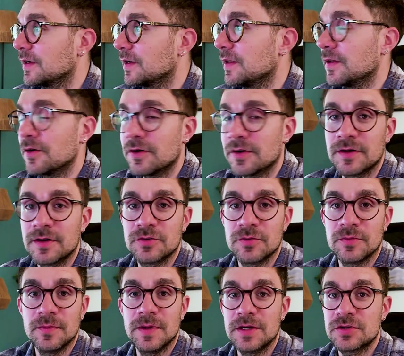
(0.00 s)
in order to
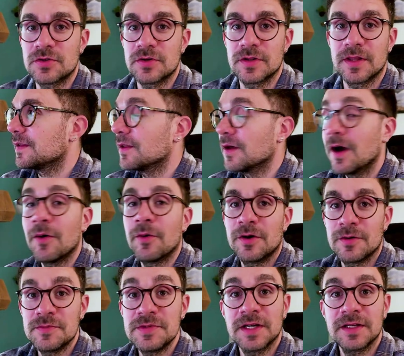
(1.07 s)
make sure that
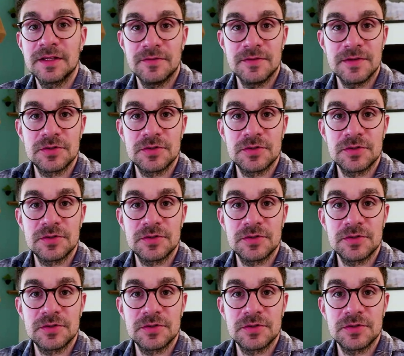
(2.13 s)
our objective